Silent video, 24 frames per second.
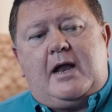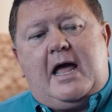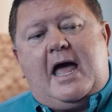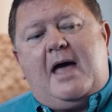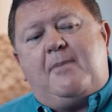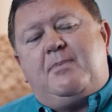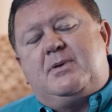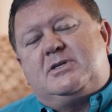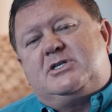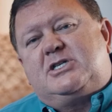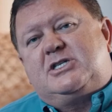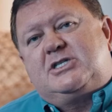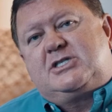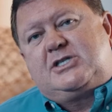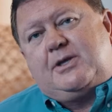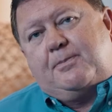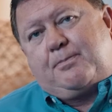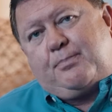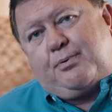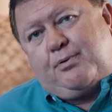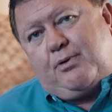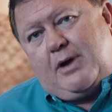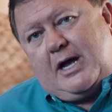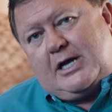what happens is the
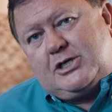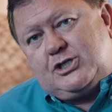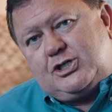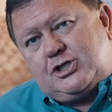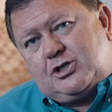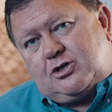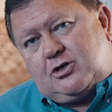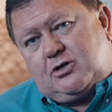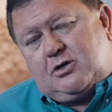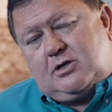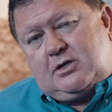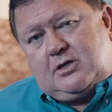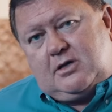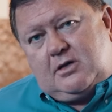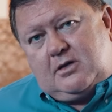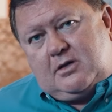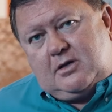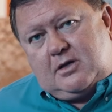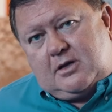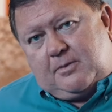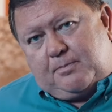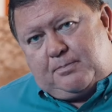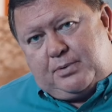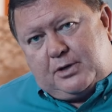pressure,
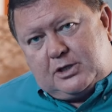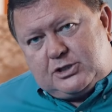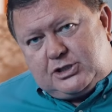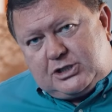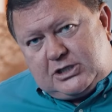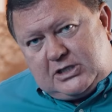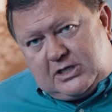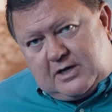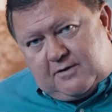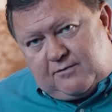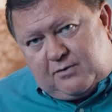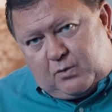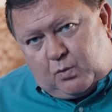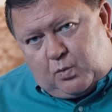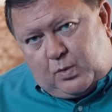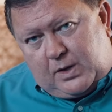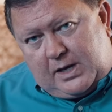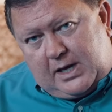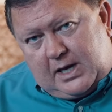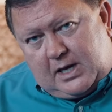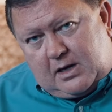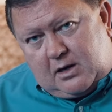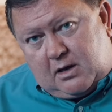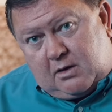the pushing of the
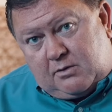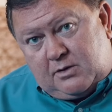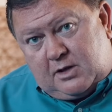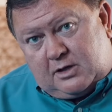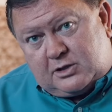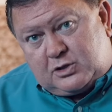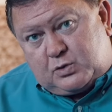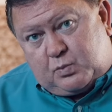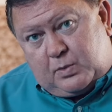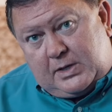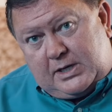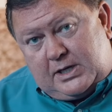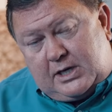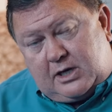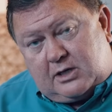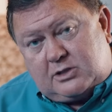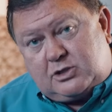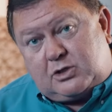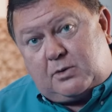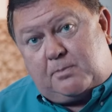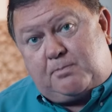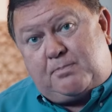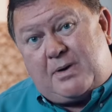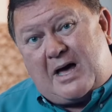wind on those
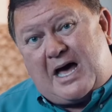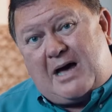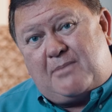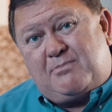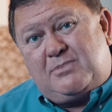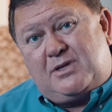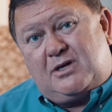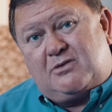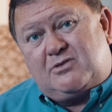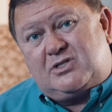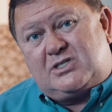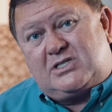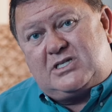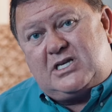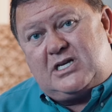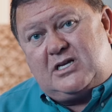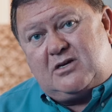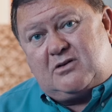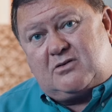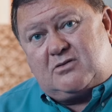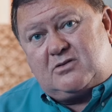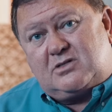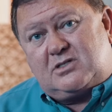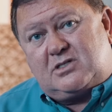windows will pop those
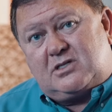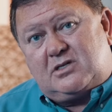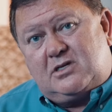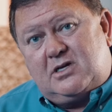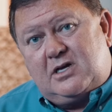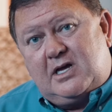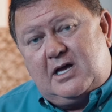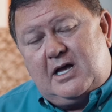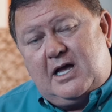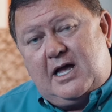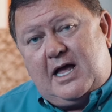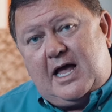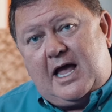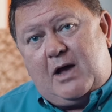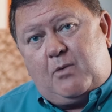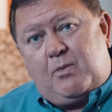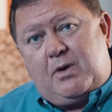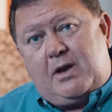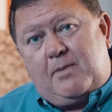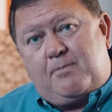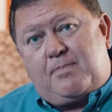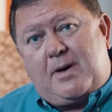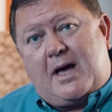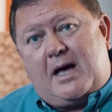seals. And
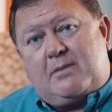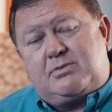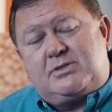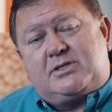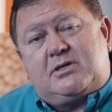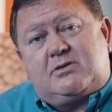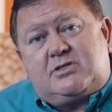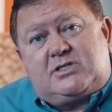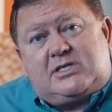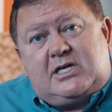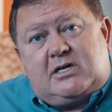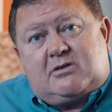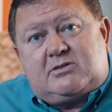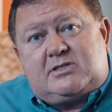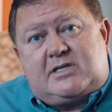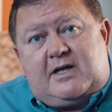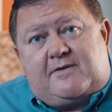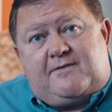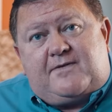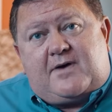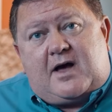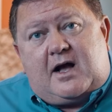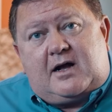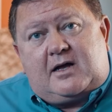when it pops those seals,
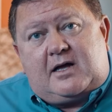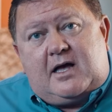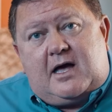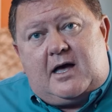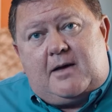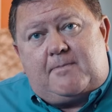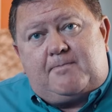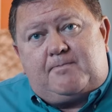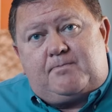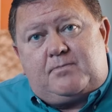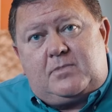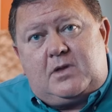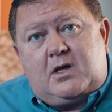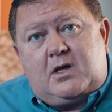they fog up.